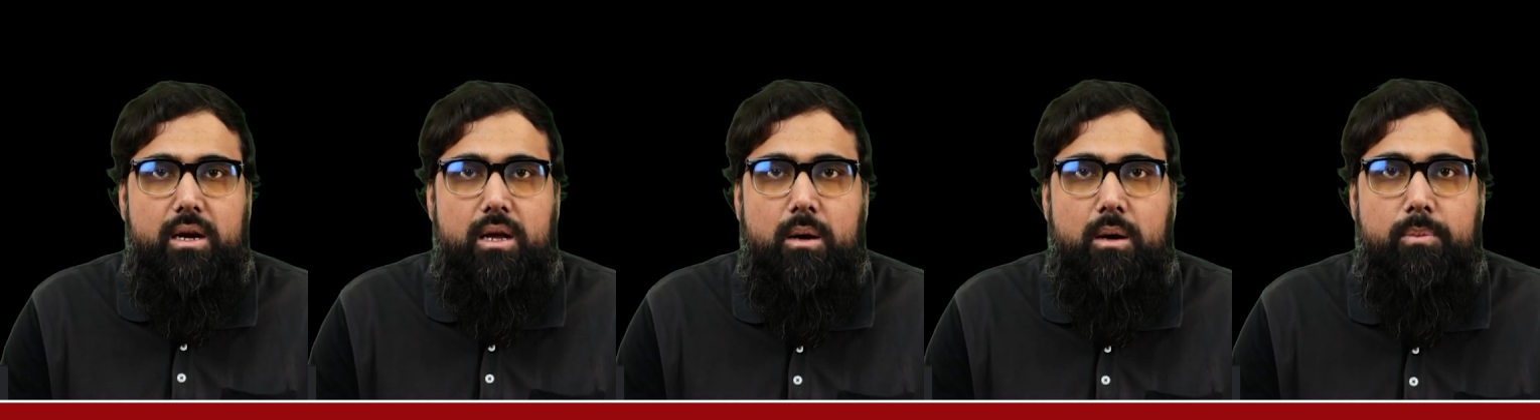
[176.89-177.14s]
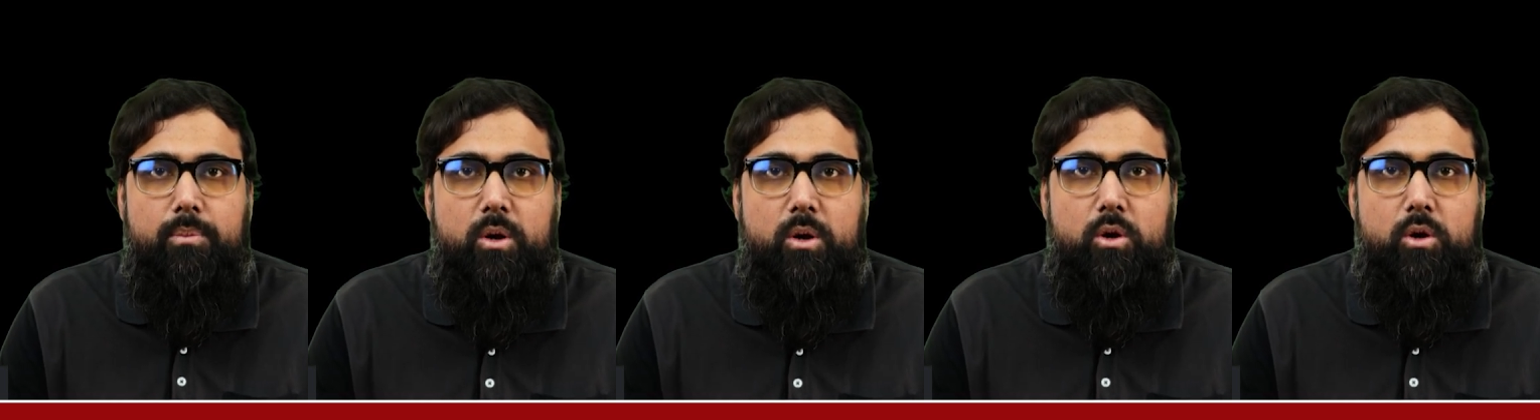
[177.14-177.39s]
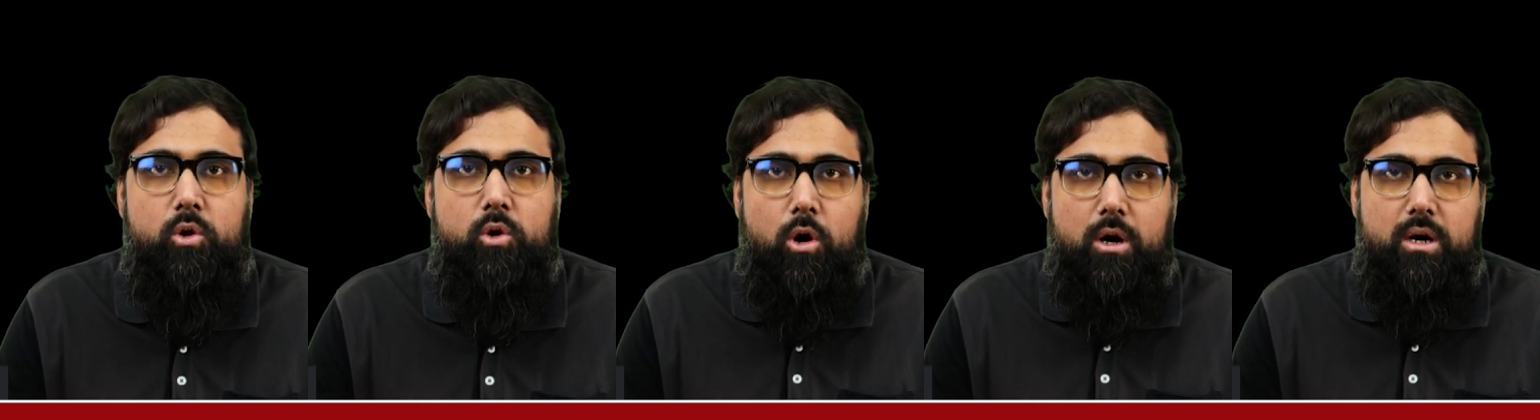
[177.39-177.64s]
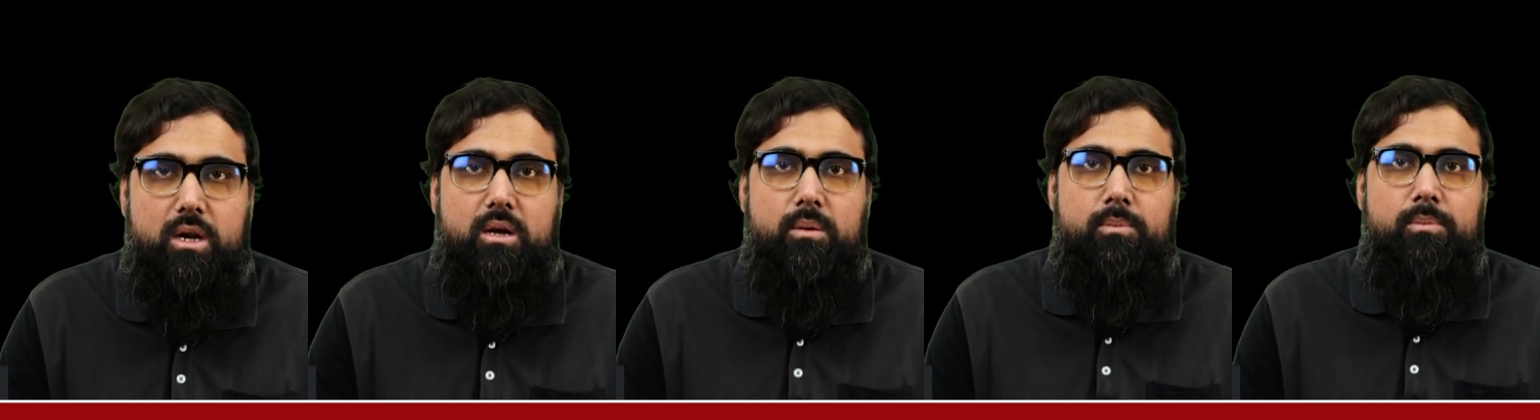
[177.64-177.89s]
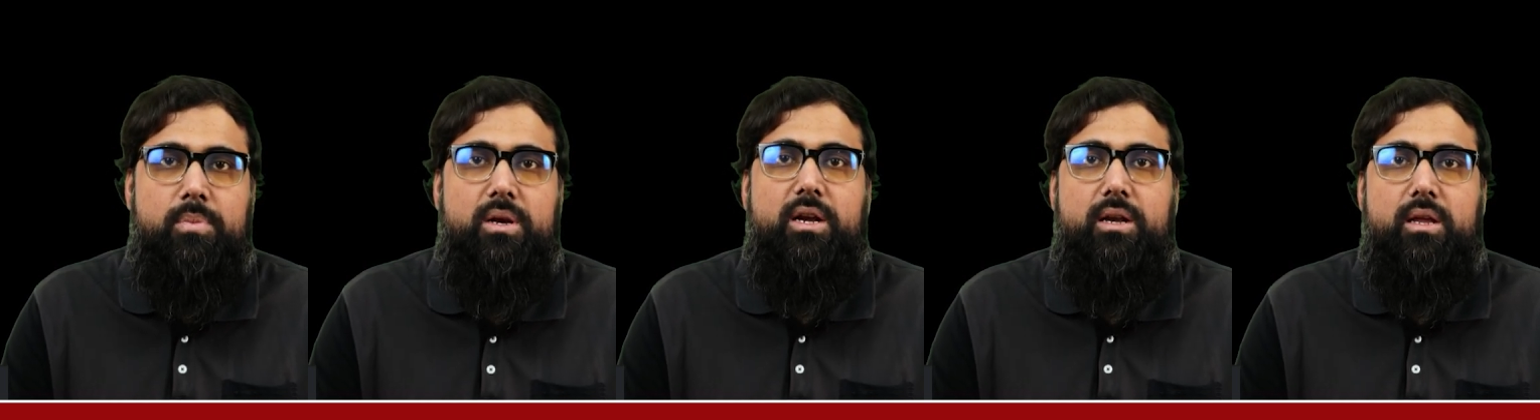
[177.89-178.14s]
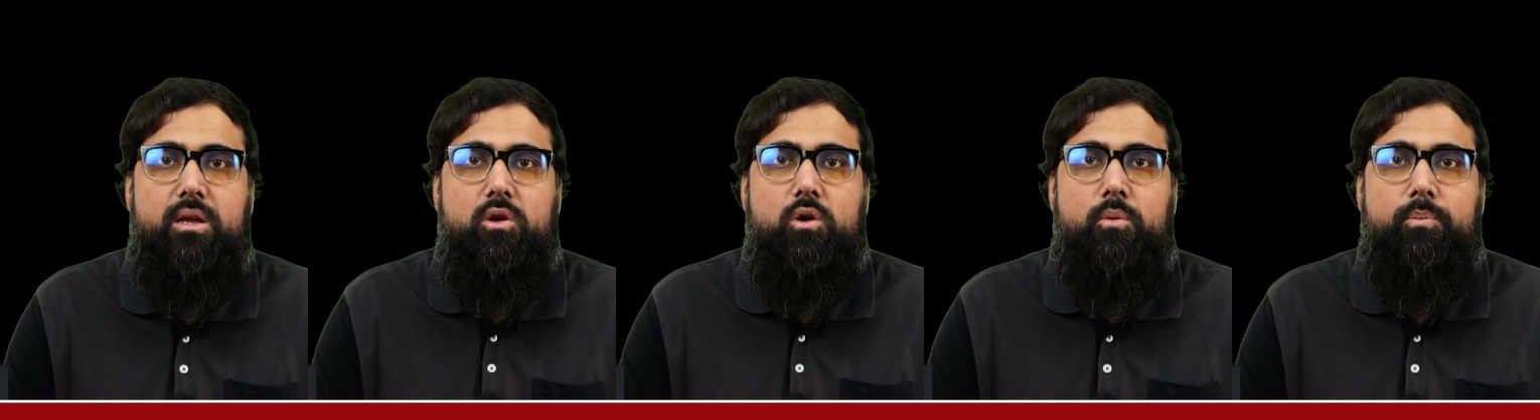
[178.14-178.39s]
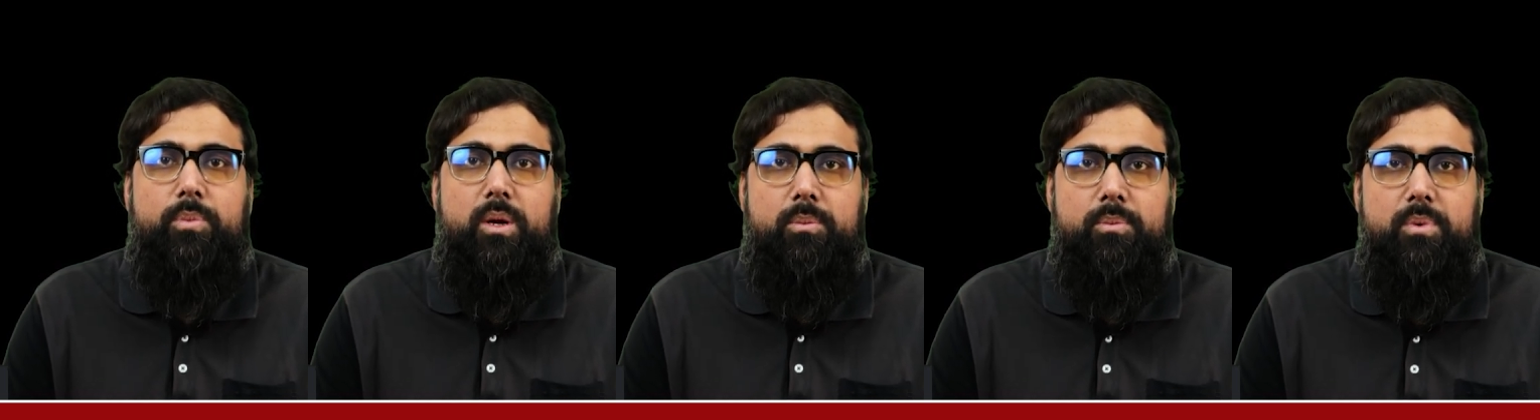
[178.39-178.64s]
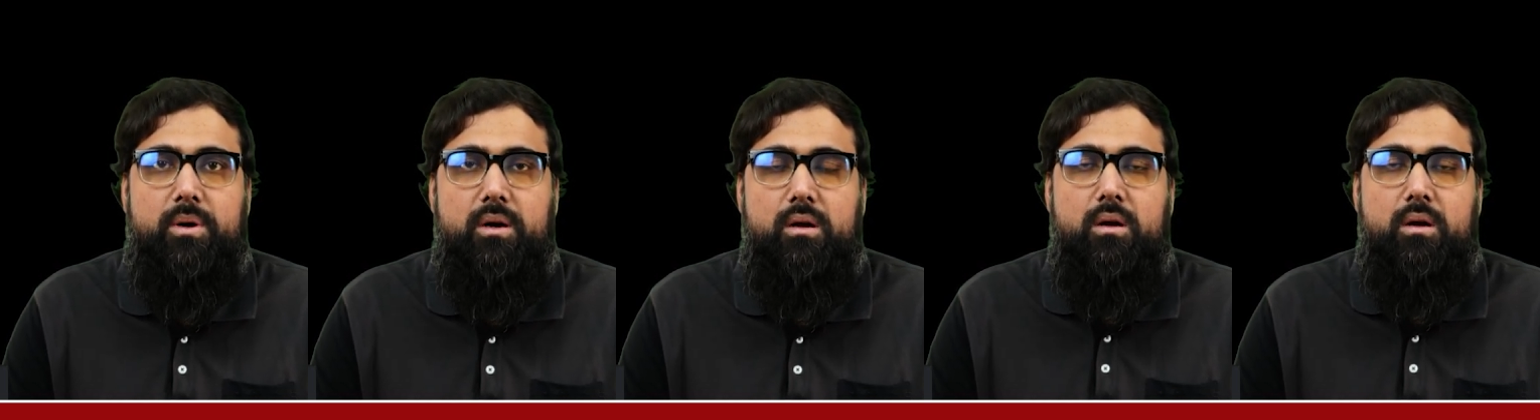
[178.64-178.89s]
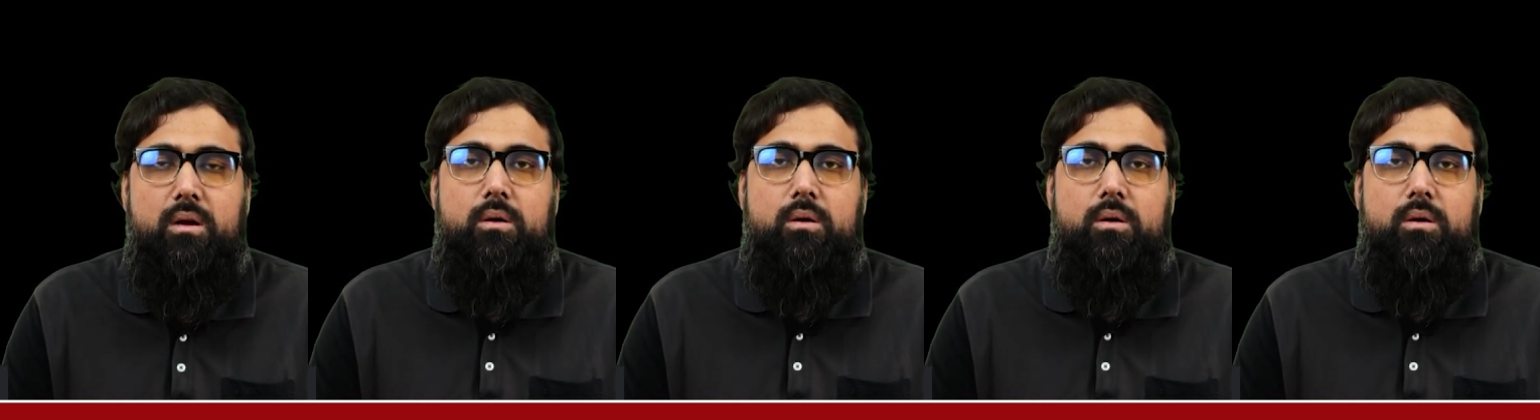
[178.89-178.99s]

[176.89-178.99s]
up not completing your paper,